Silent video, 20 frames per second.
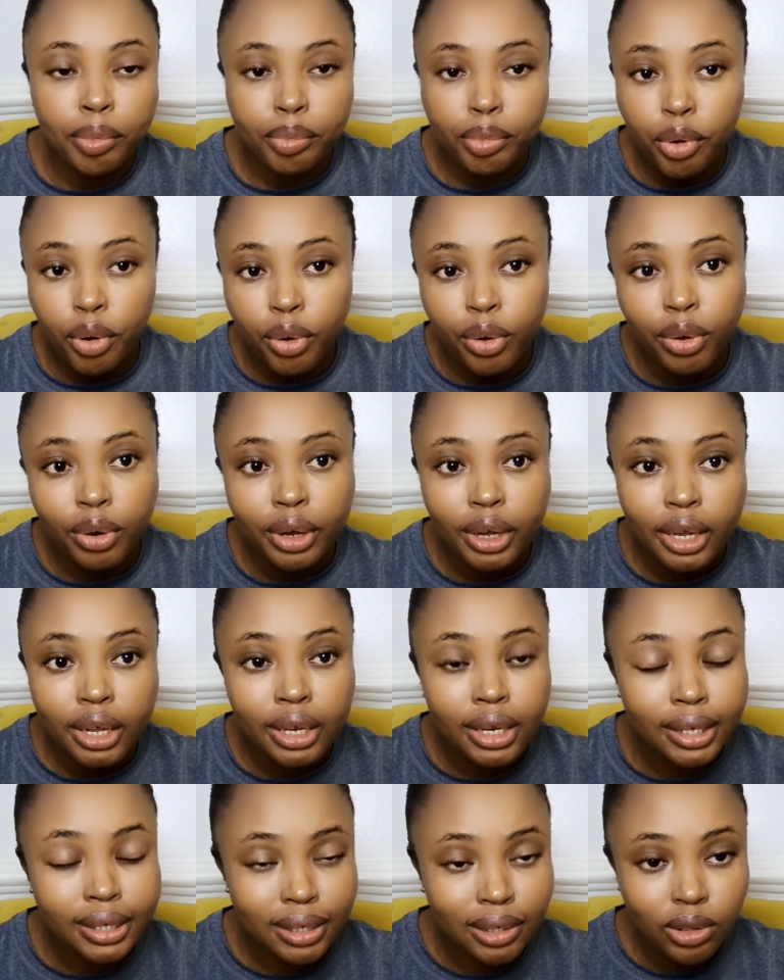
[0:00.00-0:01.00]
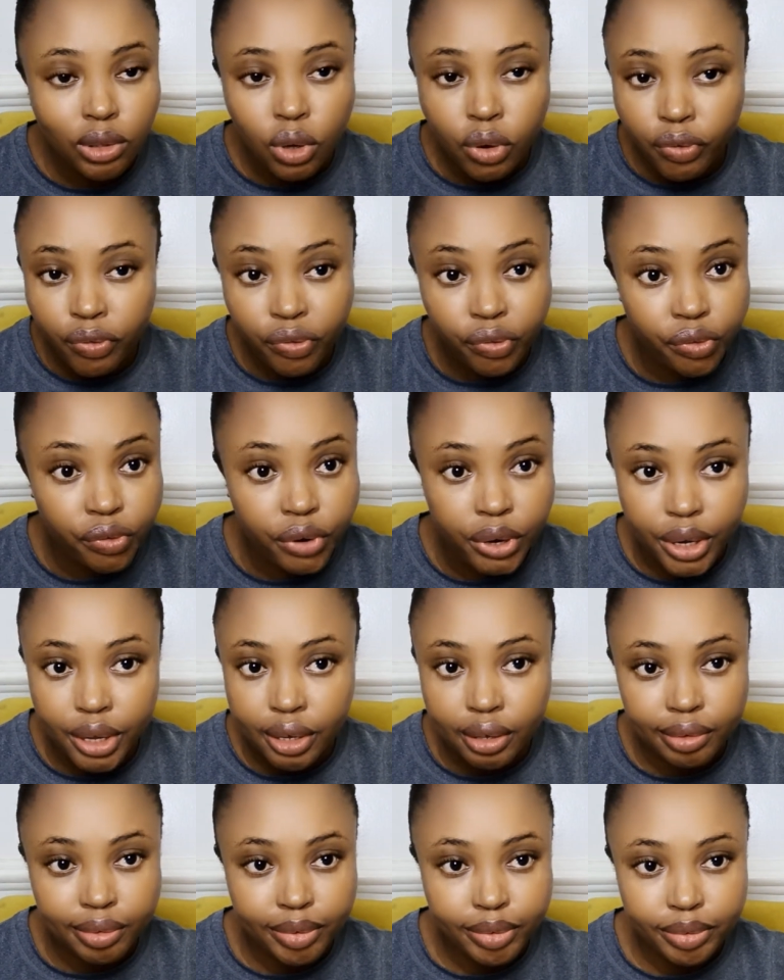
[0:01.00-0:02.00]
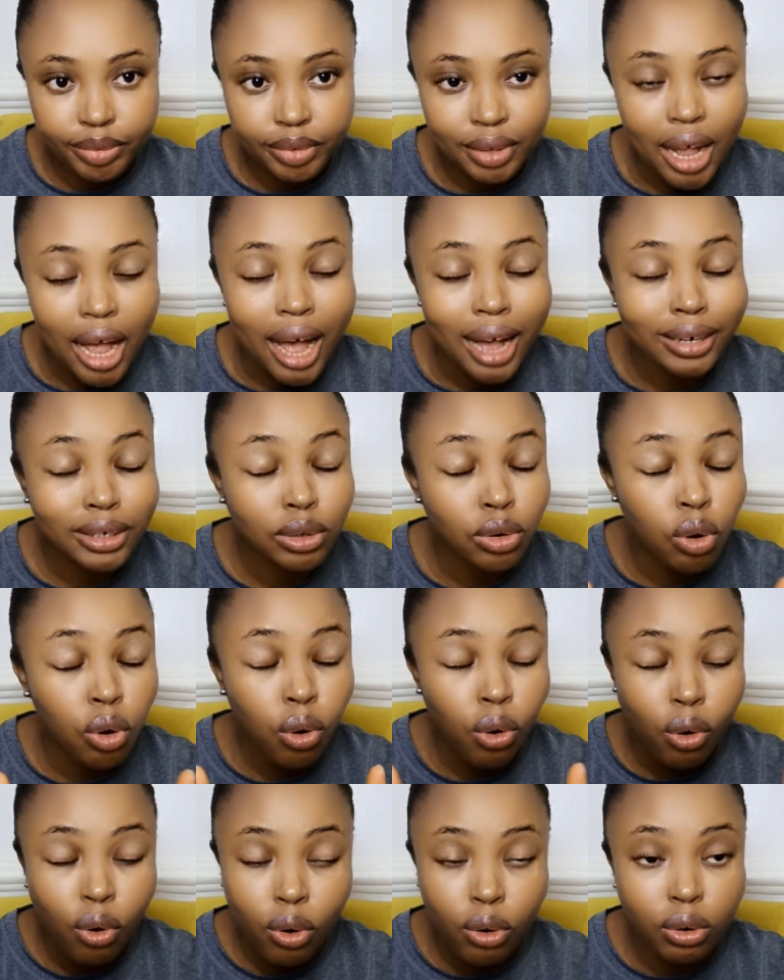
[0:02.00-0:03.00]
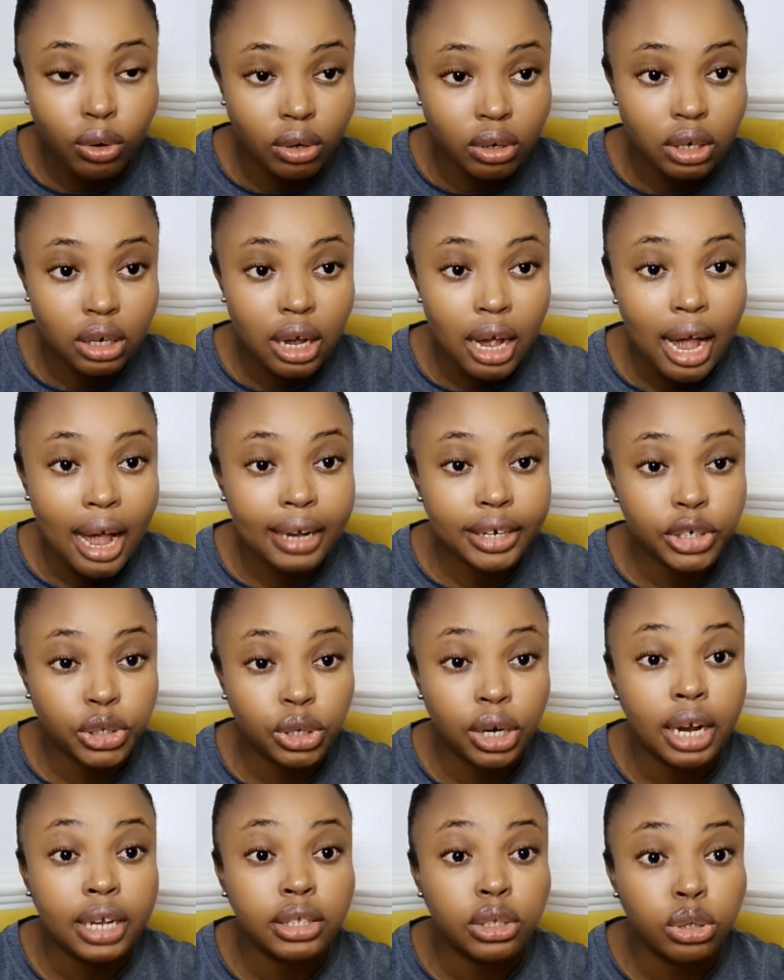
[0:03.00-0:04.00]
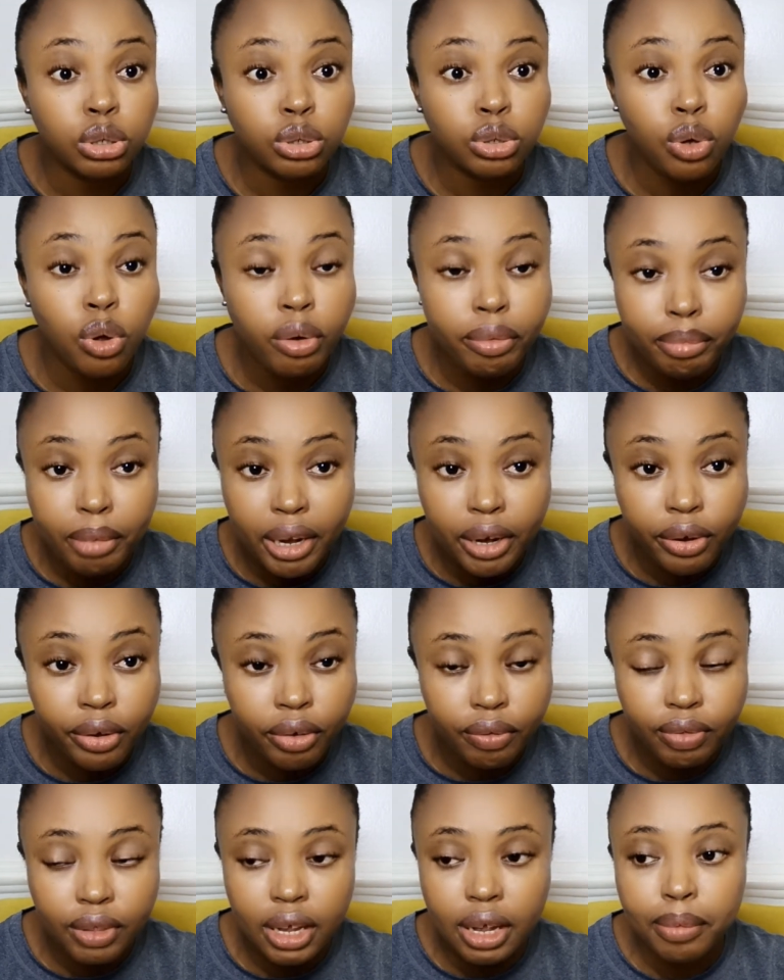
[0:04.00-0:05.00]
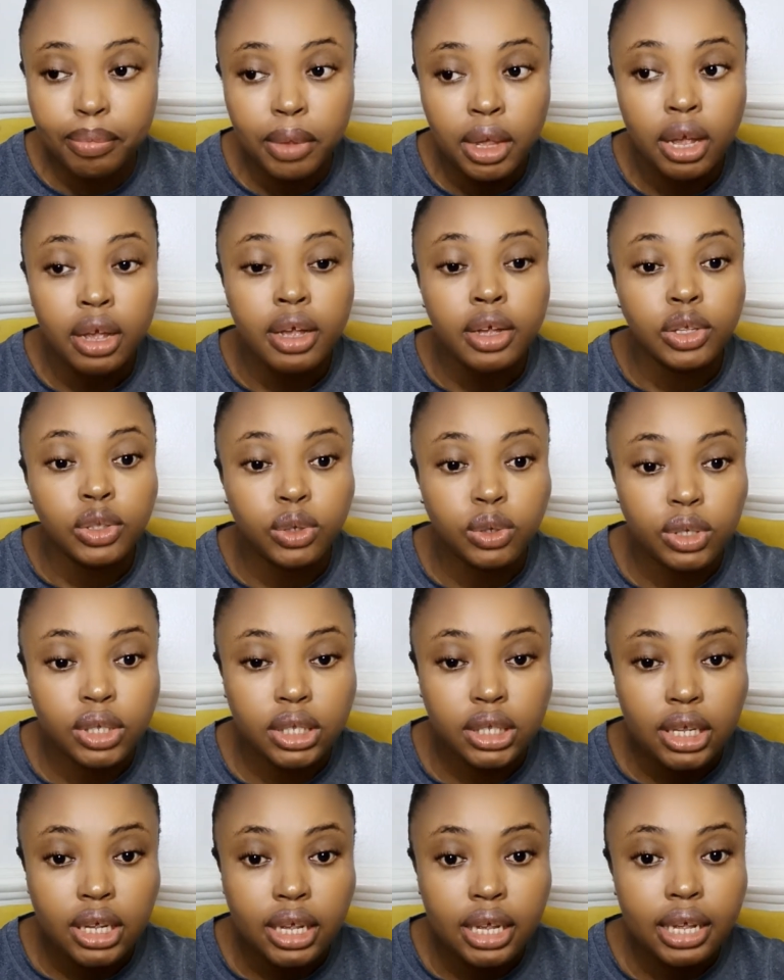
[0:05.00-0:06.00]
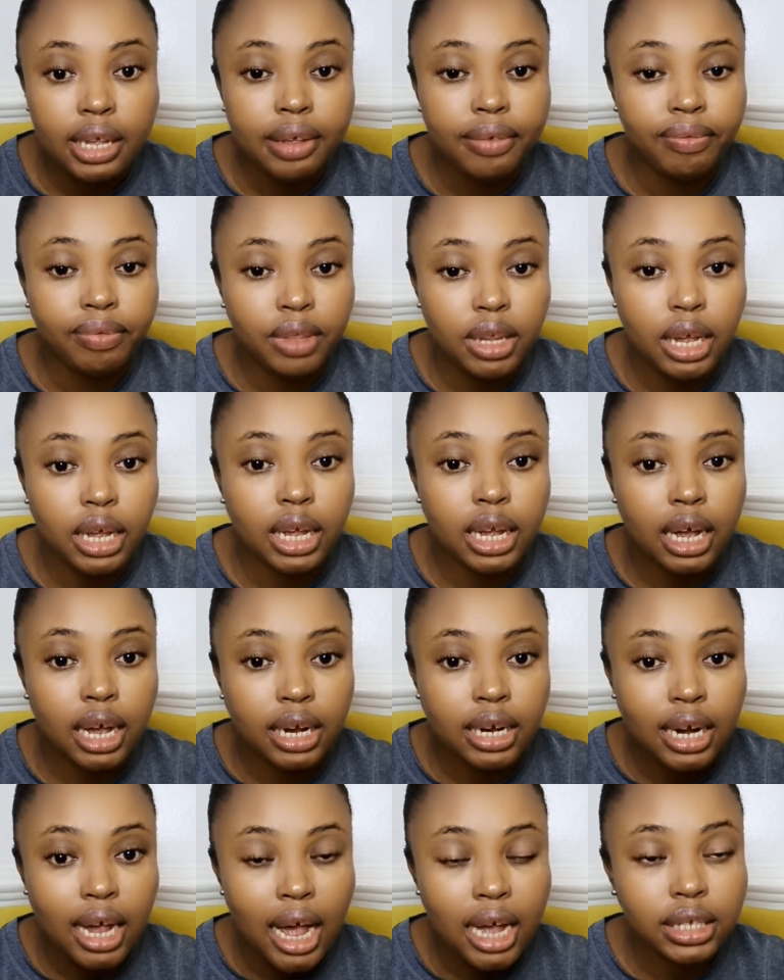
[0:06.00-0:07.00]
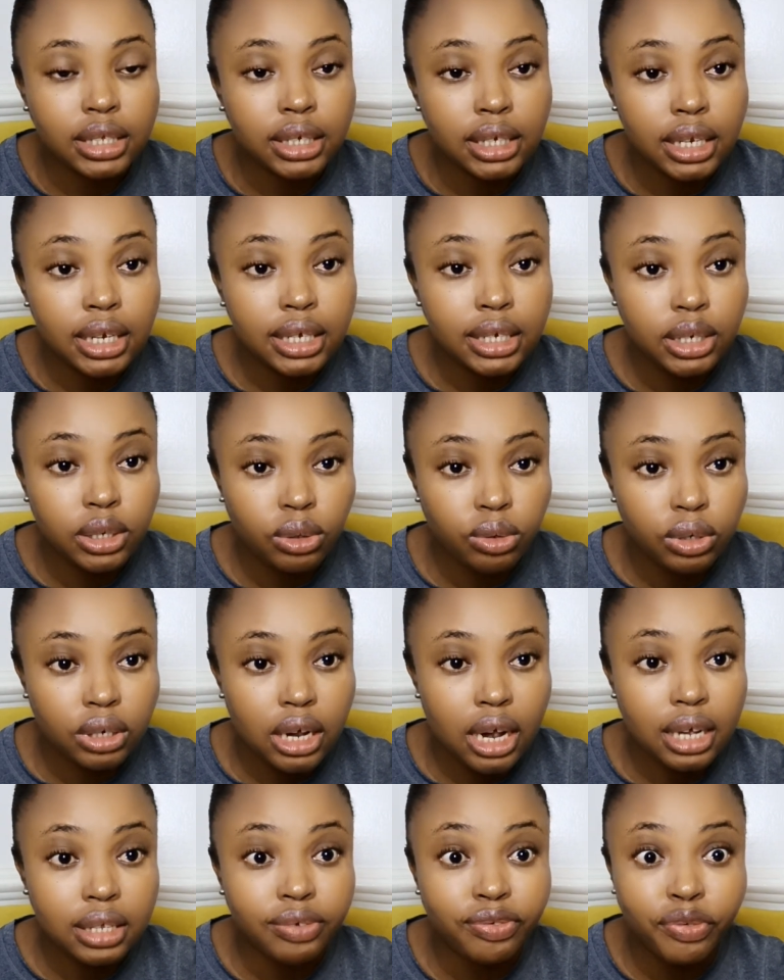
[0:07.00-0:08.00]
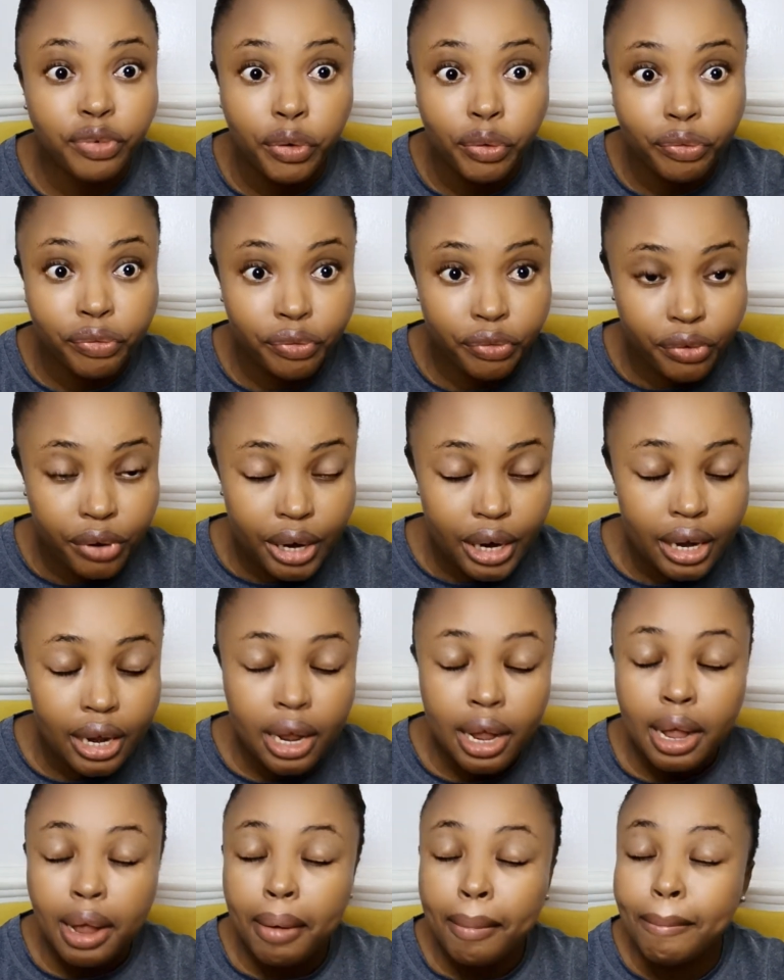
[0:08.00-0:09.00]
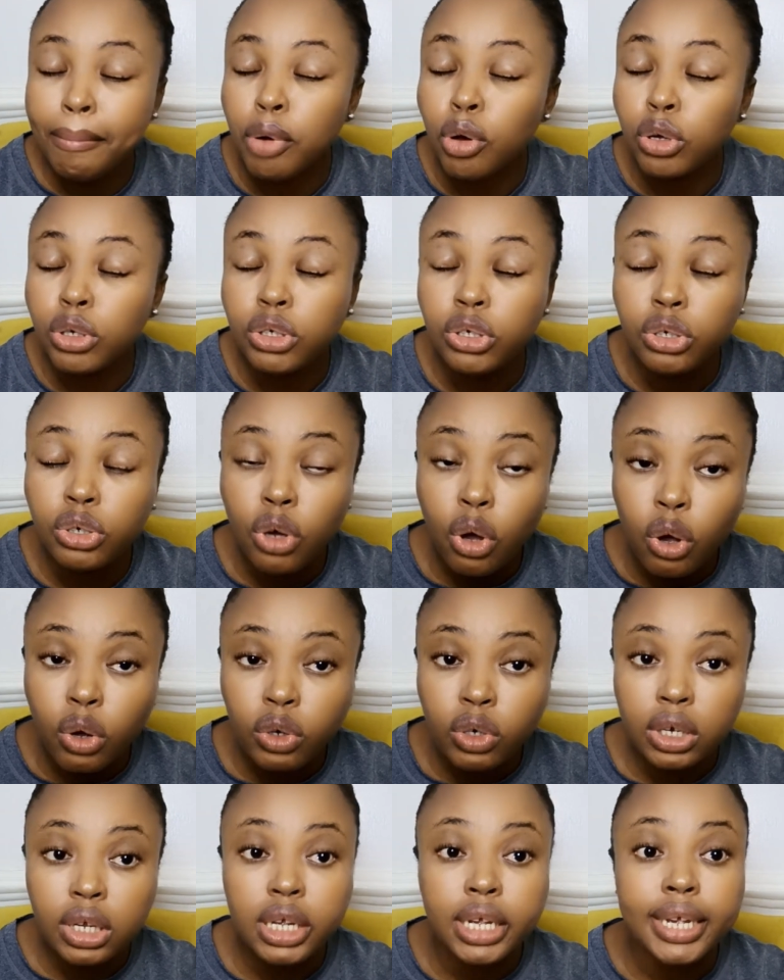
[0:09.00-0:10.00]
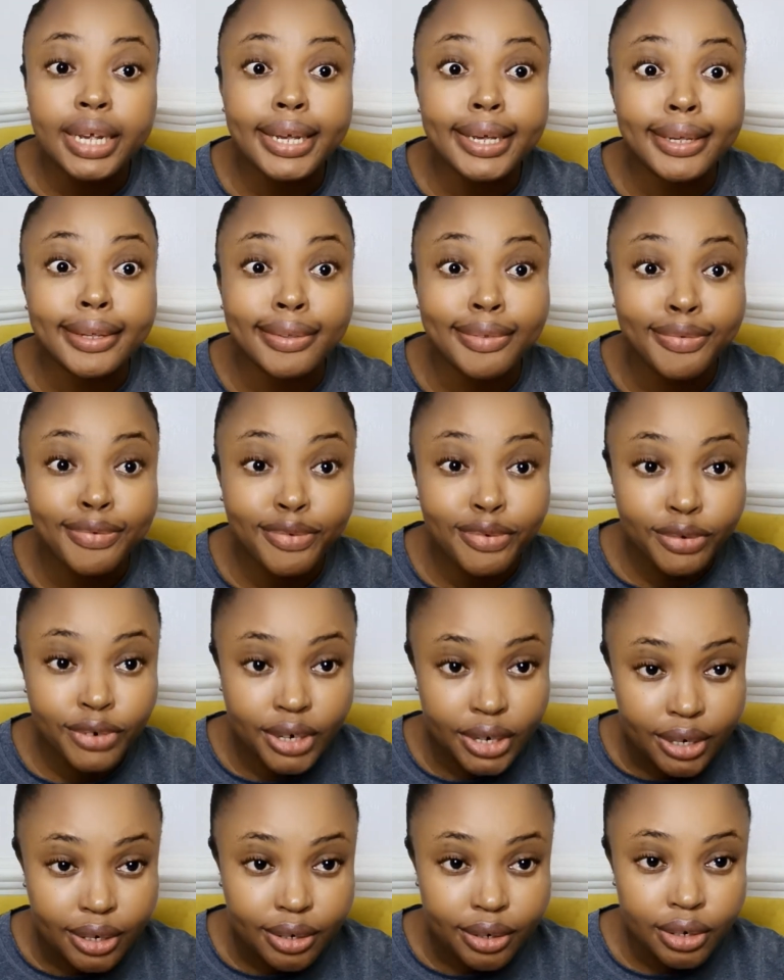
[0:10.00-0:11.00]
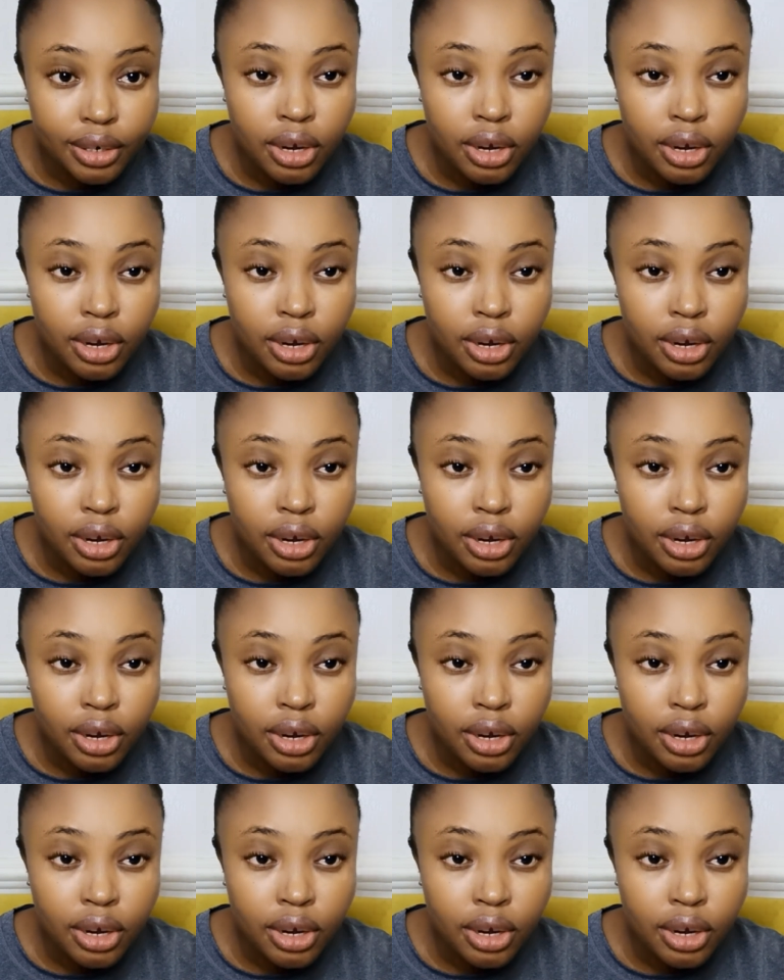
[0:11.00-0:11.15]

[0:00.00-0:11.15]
but it is not free at all. I tried so many of them to see if they can actually do that for free but none is free.